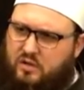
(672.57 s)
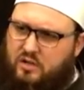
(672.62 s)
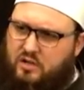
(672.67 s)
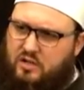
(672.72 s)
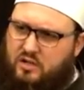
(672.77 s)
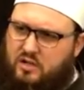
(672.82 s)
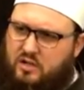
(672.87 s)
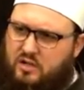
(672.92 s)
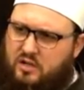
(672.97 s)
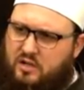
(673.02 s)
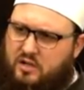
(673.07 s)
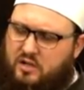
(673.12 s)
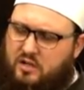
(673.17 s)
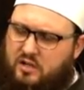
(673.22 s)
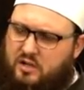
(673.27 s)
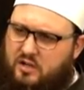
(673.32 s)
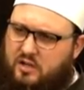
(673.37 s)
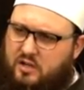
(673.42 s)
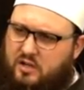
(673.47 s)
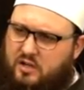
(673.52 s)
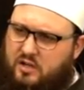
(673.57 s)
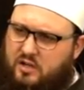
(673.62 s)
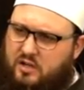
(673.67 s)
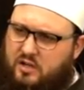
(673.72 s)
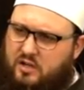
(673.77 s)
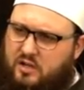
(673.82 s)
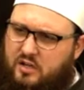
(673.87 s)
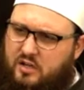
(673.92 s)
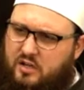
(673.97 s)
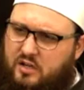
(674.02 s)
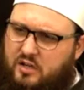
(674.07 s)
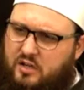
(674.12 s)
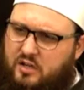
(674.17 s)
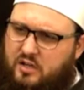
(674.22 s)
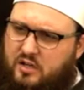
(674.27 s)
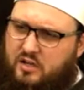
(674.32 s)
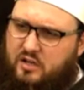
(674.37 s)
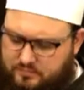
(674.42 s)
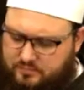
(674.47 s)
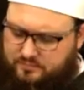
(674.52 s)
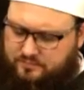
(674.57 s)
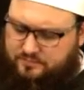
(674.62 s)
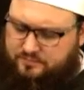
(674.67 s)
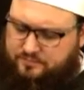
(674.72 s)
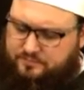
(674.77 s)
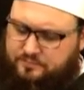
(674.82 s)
(no one is talking)